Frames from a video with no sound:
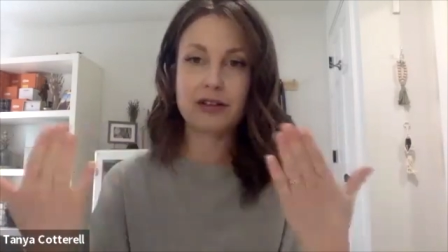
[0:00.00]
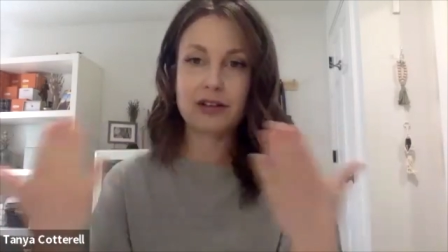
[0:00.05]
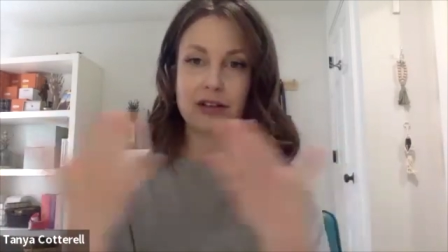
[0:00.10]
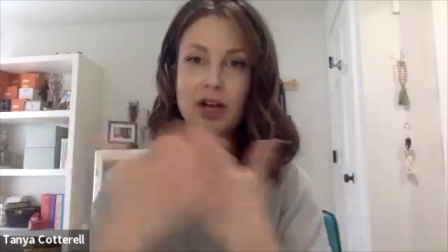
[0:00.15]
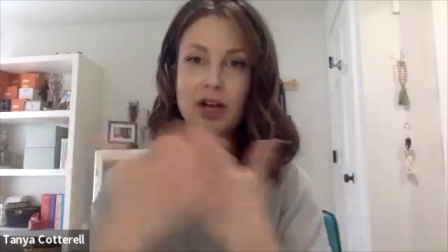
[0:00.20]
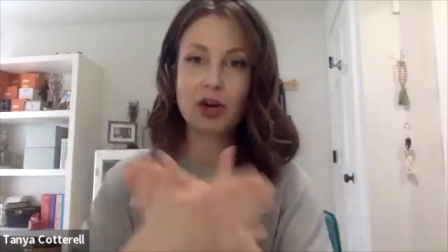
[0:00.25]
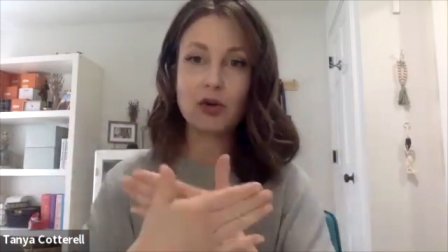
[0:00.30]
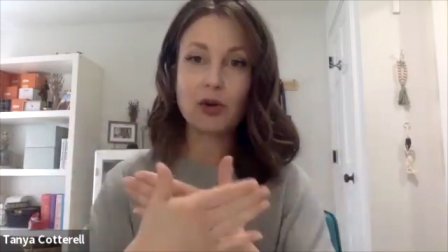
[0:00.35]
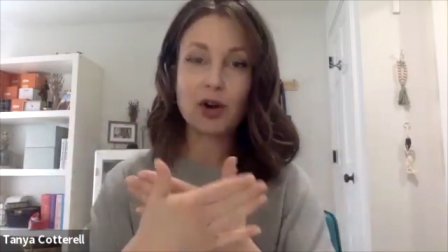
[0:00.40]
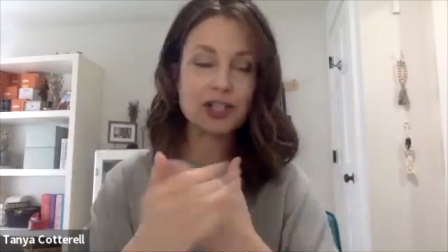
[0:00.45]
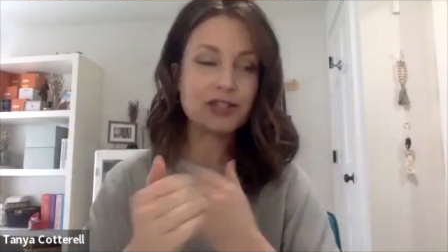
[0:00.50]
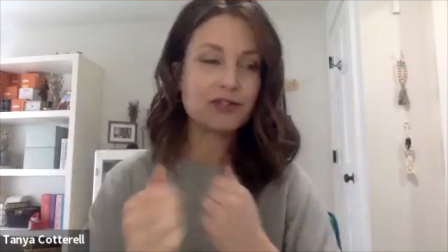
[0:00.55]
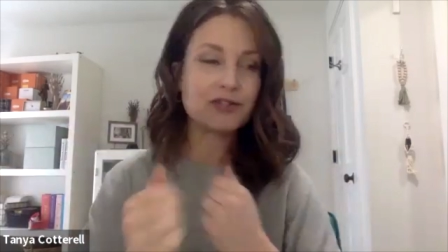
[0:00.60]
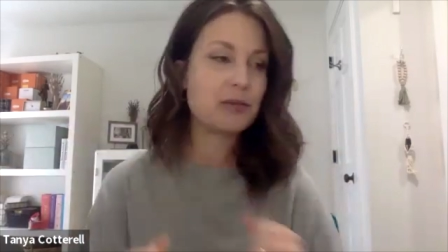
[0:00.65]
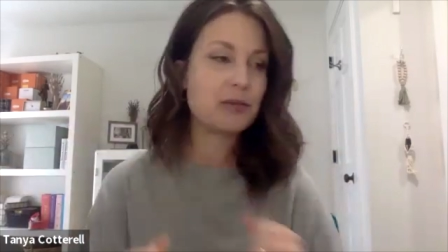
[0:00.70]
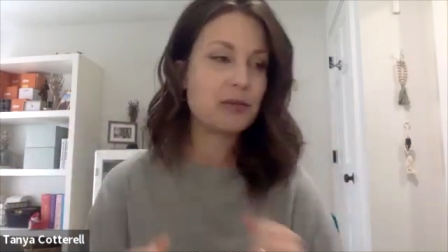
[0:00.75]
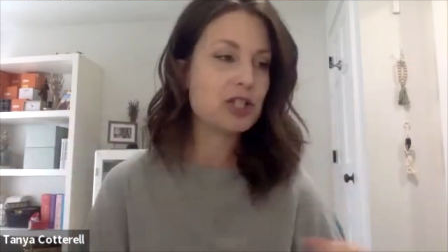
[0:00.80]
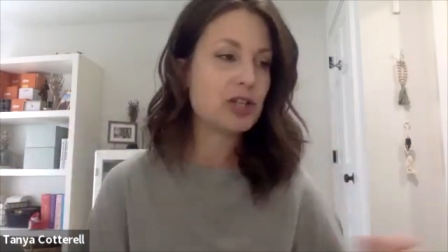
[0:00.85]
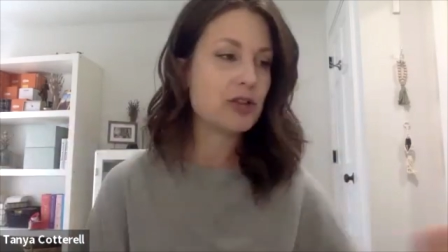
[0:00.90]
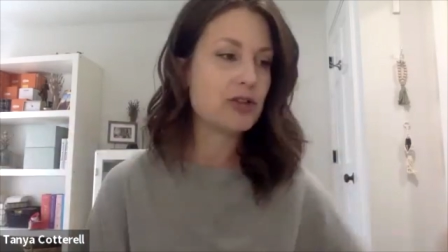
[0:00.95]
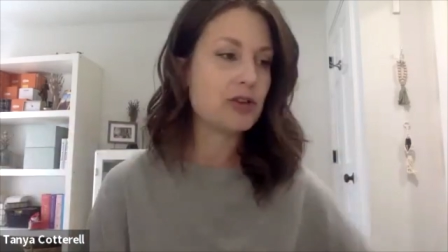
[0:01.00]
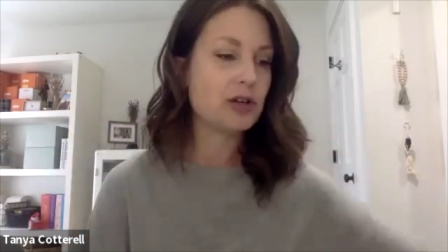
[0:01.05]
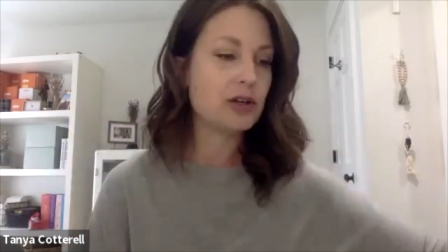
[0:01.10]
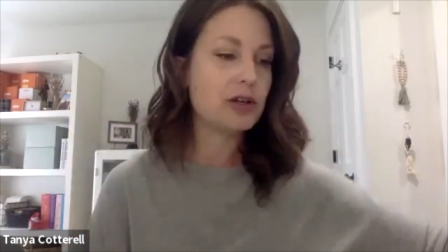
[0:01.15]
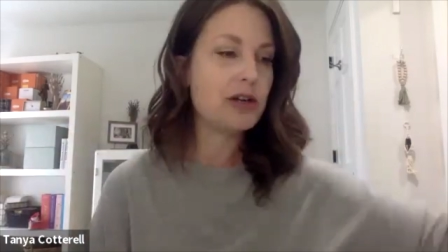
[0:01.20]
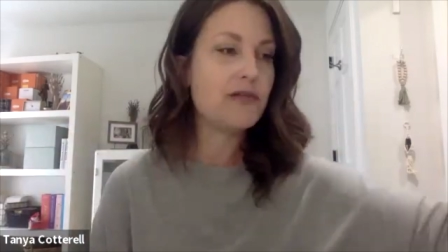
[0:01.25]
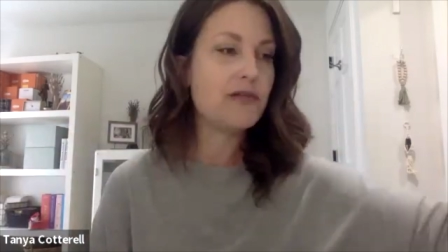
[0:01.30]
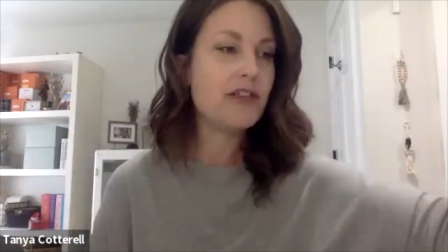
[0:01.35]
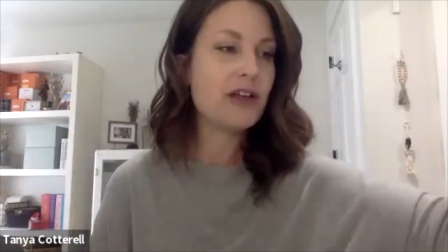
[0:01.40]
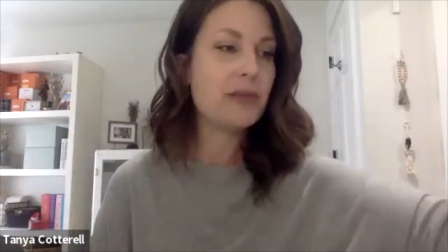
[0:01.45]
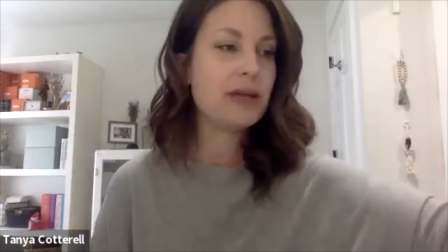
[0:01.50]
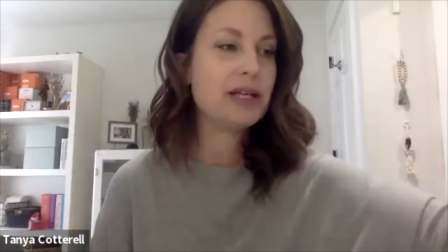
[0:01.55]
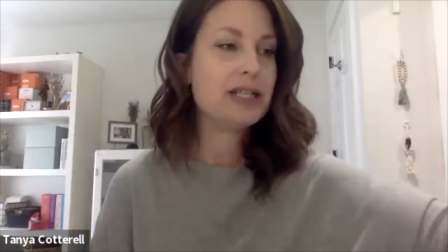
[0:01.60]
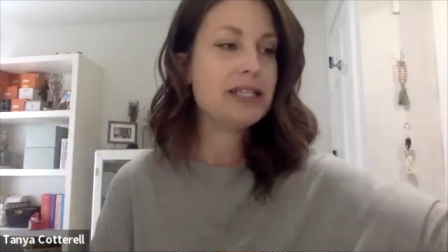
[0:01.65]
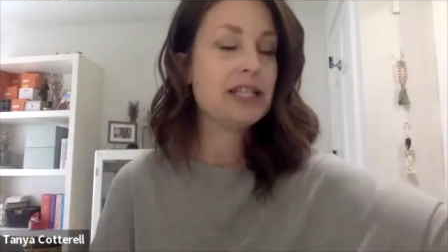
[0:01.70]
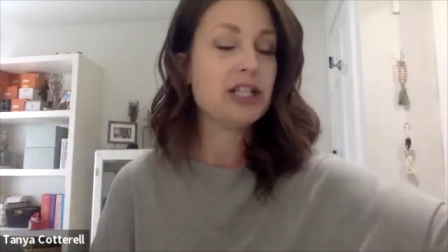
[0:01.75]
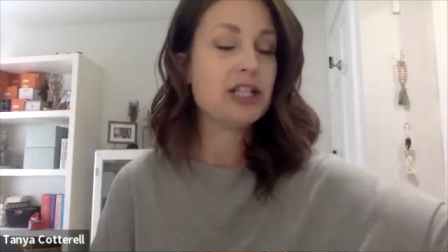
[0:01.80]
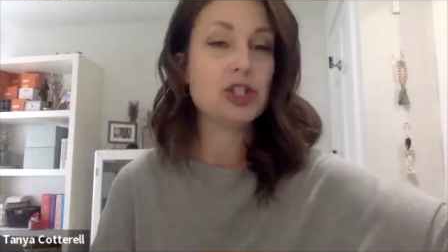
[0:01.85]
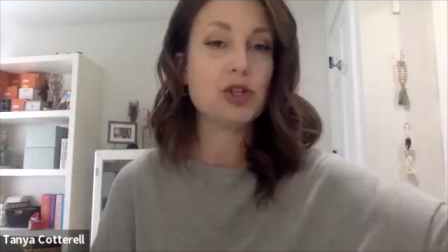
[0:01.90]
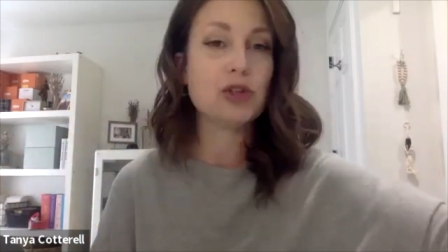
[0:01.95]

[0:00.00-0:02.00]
across from each other, if that makes sense.